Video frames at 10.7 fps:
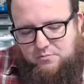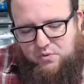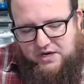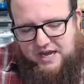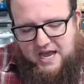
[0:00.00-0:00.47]

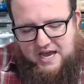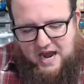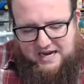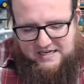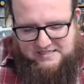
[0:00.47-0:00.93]
brickhead,
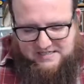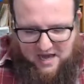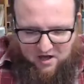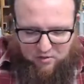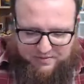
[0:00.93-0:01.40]
I can
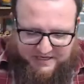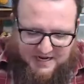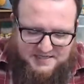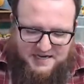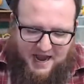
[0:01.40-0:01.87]
tell,
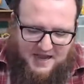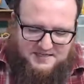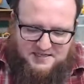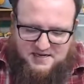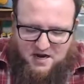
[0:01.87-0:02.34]
because it
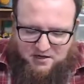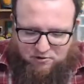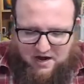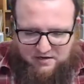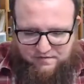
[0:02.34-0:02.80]
has the
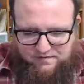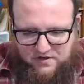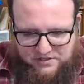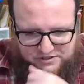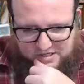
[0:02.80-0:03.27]
Nutcracker
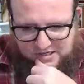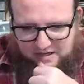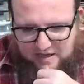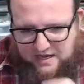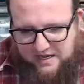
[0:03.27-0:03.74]
function,
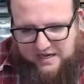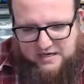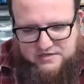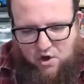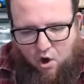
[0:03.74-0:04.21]

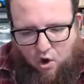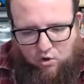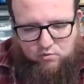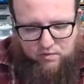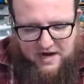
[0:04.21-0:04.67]
it is
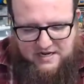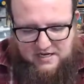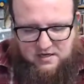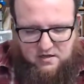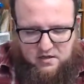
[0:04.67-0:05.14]

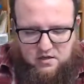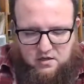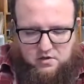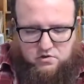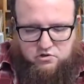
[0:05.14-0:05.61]
already
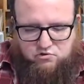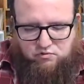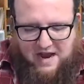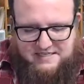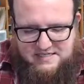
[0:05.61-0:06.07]

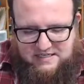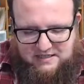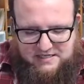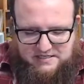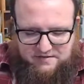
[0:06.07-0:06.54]

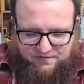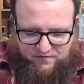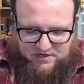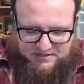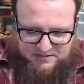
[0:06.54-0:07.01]
drastically
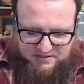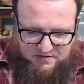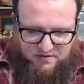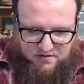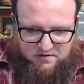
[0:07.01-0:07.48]
different
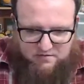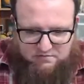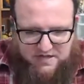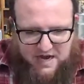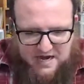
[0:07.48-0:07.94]

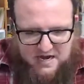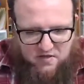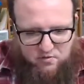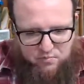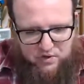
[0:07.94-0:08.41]
than any
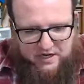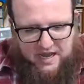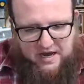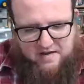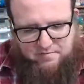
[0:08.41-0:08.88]
other
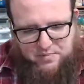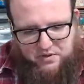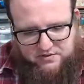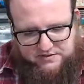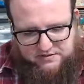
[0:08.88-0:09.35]
brickhead I've
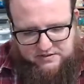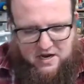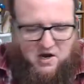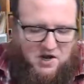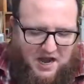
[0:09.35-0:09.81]
built.
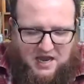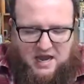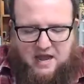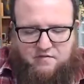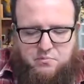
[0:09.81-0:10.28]
Now, I
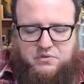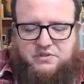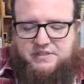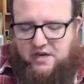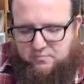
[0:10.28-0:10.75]
haven't
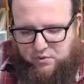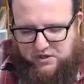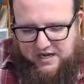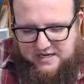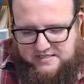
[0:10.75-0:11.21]
built a ton of
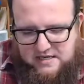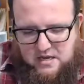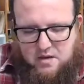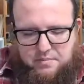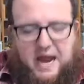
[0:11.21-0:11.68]
brickheads,
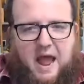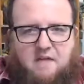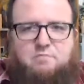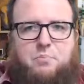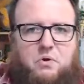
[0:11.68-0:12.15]
but I
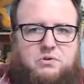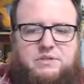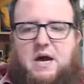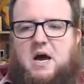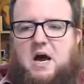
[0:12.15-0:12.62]
have built
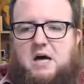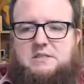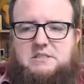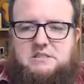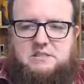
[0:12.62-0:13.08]
a
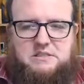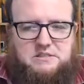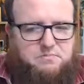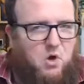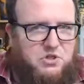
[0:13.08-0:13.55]

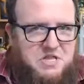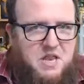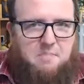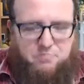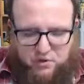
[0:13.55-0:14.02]
small
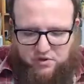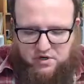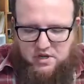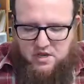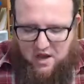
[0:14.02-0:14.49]

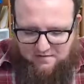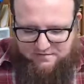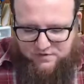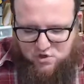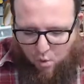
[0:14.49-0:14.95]
number
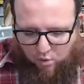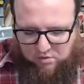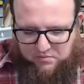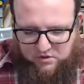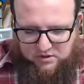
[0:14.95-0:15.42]
of
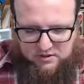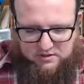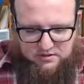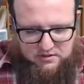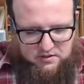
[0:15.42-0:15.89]
normal